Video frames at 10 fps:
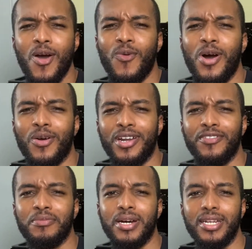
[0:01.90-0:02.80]
Welcome
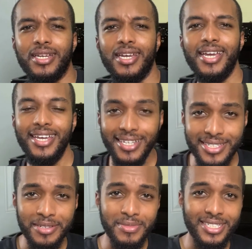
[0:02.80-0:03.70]
everybody. It's
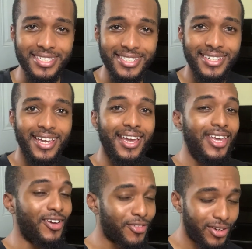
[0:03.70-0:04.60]
MDC,
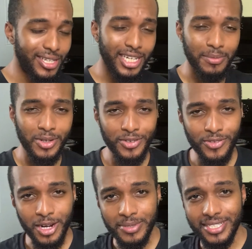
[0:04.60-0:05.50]
your friendly neighborhood
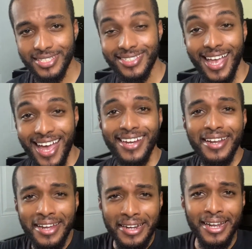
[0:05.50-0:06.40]
pharmacist,
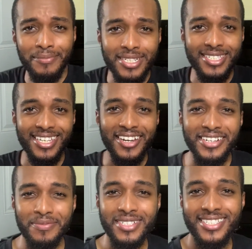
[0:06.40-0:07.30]
and the MDC here
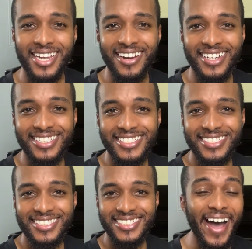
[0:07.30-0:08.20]
in
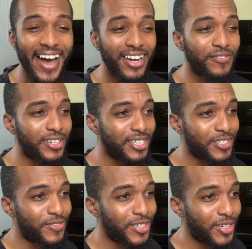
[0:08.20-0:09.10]
MDCRX. And for this
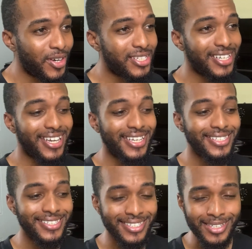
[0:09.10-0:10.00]
video, as you can
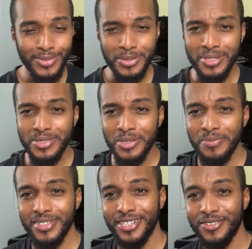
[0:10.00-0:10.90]
see, we're doing
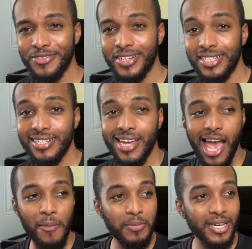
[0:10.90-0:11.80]
something different.
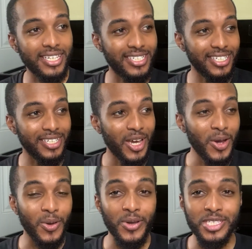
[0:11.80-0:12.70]
I'm in my kitchen.
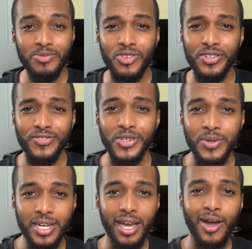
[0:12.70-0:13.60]
We're going to be
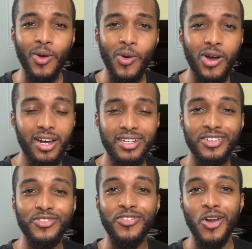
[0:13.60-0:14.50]
reviewing coconut
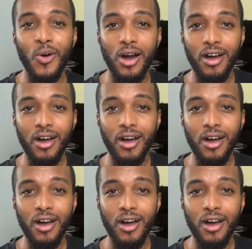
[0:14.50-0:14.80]
flour.